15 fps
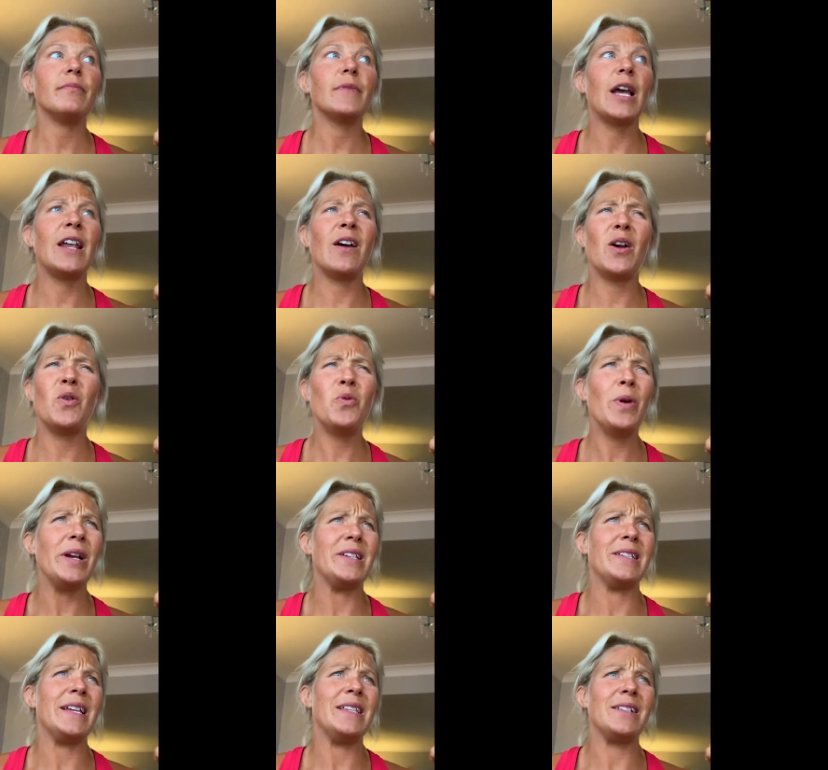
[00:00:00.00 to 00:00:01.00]
And I
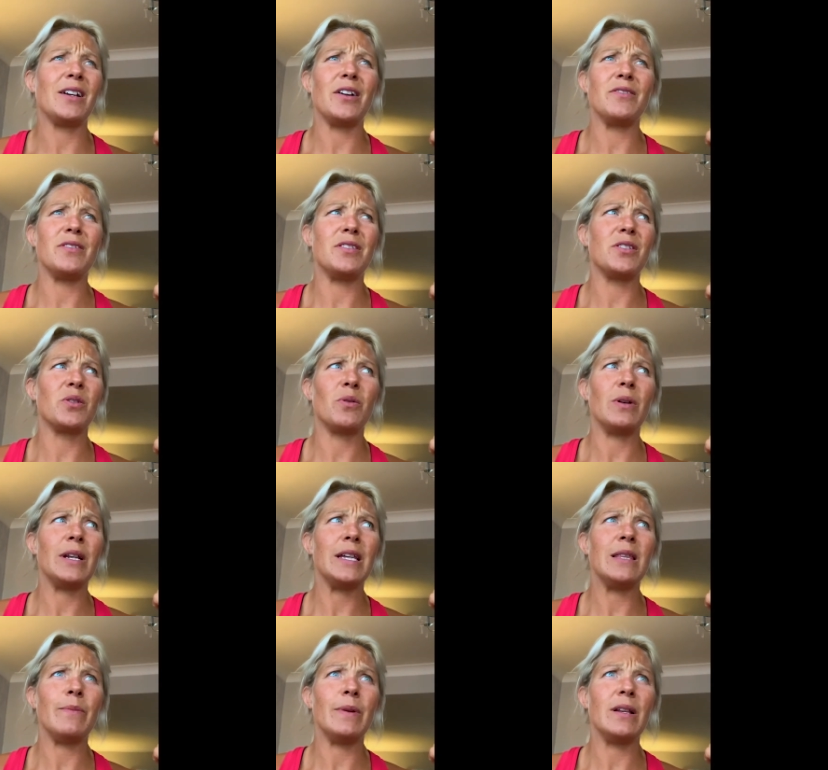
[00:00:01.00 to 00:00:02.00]
always need to go to the
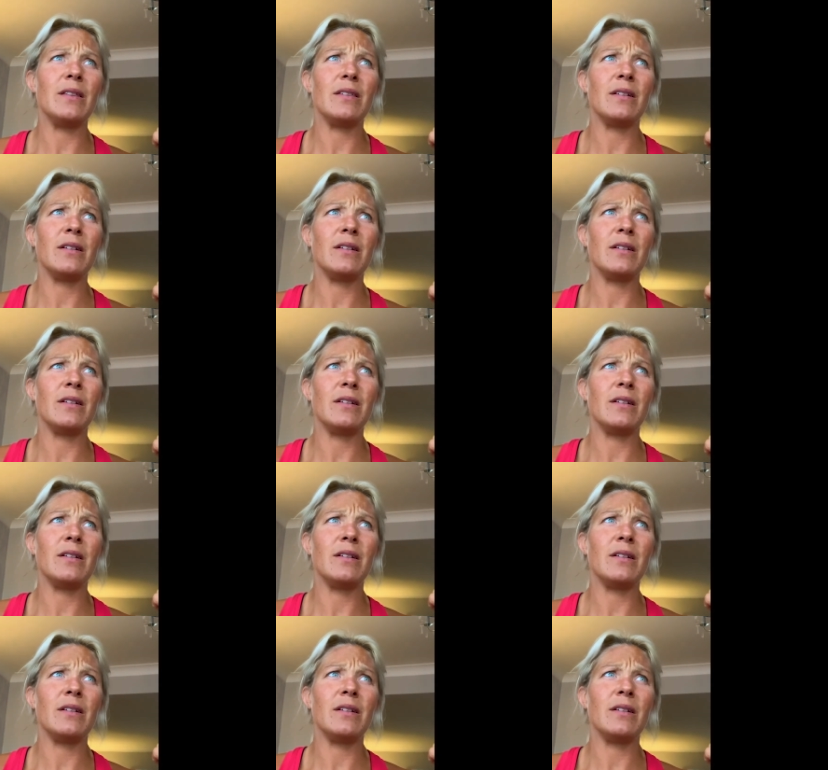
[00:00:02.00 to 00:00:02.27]
toilet in the middle of the